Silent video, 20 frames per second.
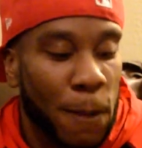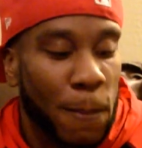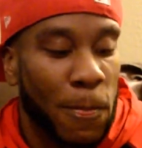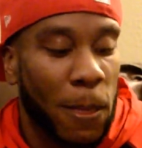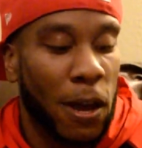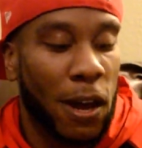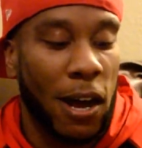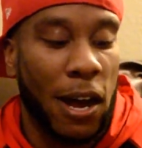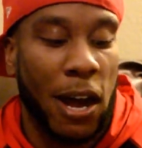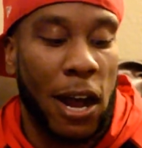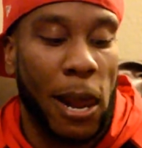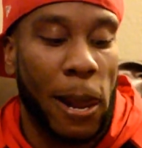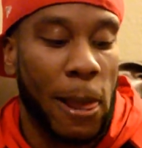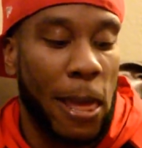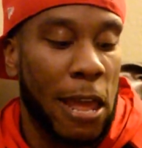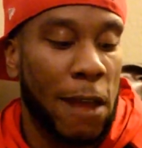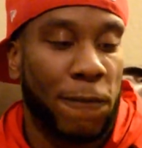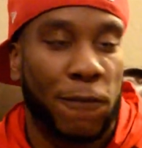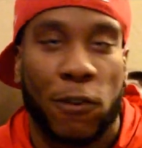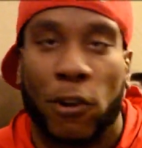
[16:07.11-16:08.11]

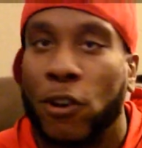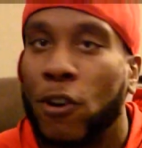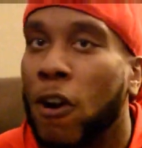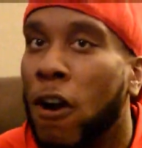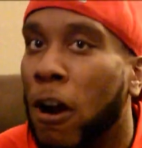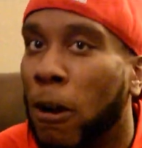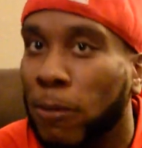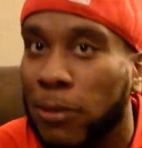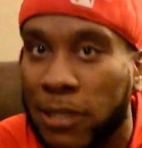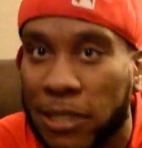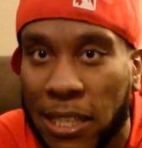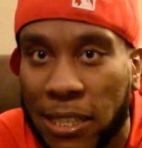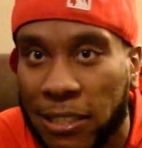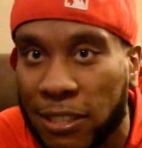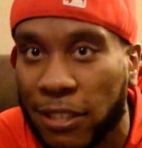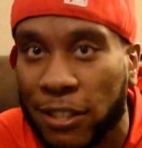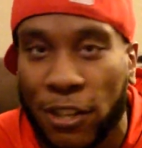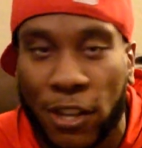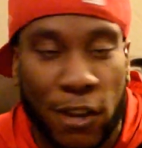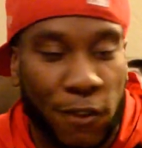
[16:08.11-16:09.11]
If you're carb
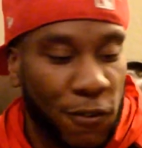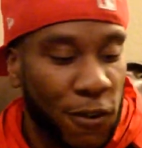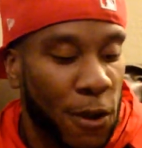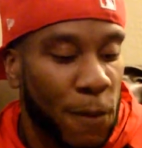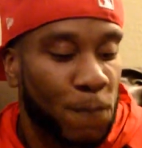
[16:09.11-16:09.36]
sensitive,